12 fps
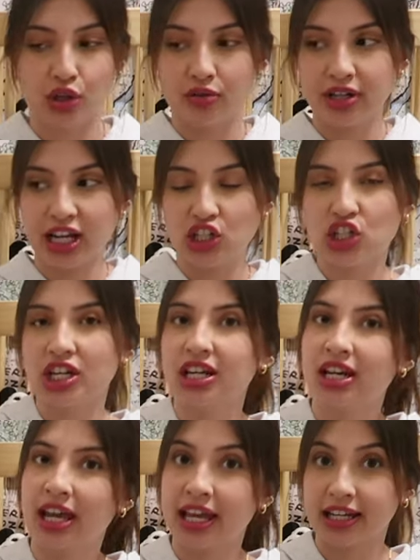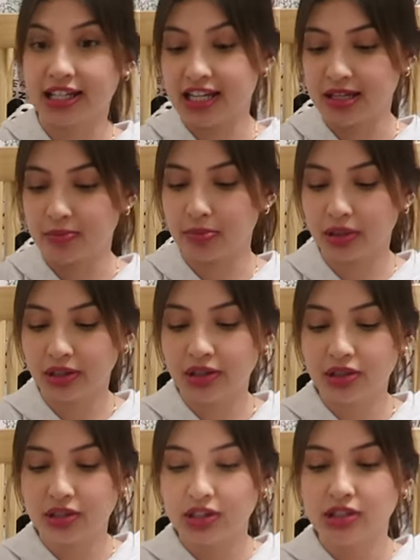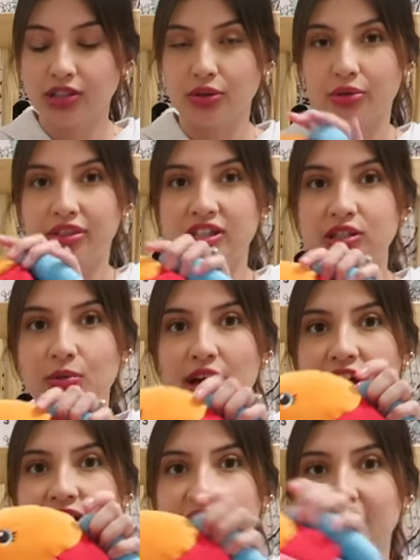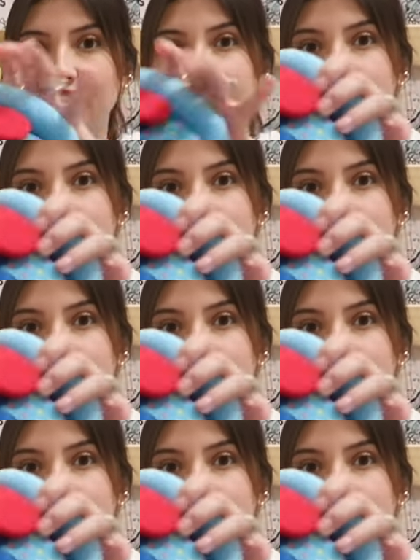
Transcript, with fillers: donation and keep. So this one, he